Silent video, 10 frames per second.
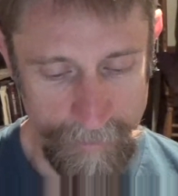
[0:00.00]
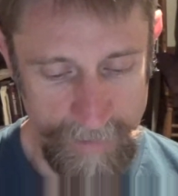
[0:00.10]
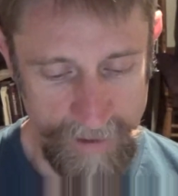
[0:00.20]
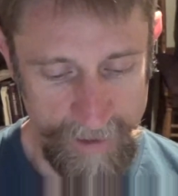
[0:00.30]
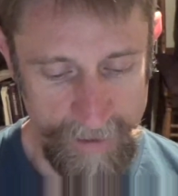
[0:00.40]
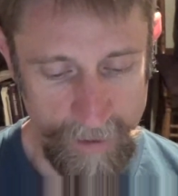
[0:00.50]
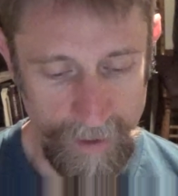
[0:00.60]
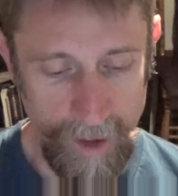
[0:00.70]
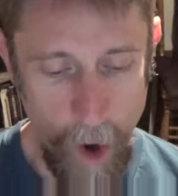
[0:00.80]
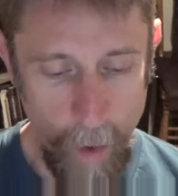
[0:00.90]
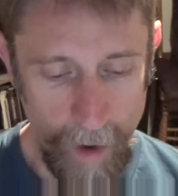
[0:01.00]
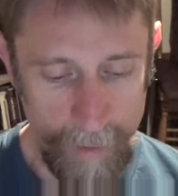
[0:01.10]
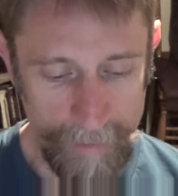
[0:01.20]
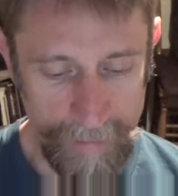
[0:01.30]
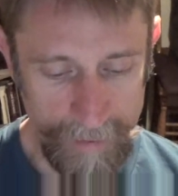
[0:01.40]
He said the
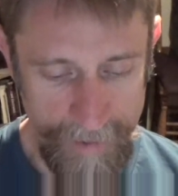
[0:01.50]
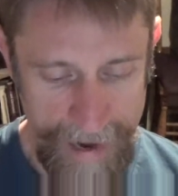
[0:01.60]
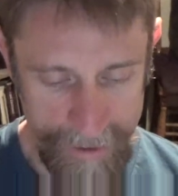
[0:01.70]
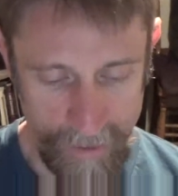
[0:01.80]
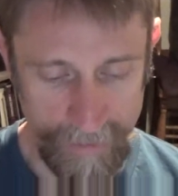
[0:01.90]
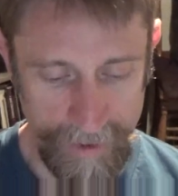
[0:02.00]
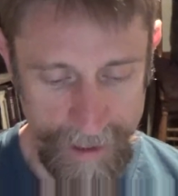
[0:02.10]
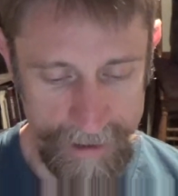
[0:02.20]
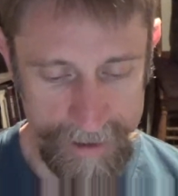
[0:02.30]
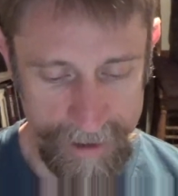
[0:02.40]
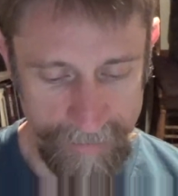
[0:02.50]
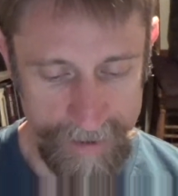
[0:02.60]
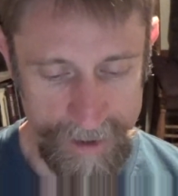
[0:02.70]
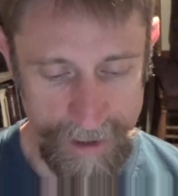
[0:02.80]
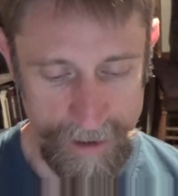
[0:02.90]
lower astral plane
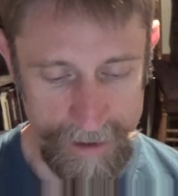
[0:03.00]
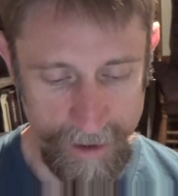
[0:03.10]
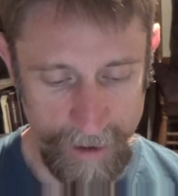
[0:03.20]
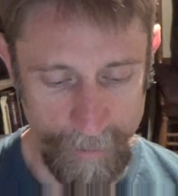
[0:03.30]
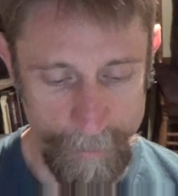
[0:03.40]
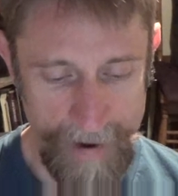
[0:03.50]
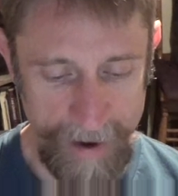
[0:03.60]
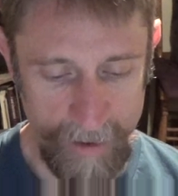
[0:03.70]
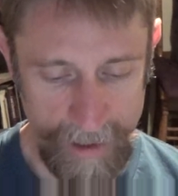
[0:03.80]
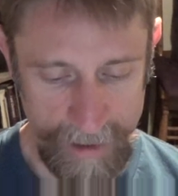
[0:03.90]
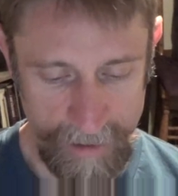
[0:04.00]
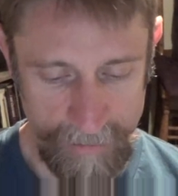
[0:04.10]
surface skins are barren.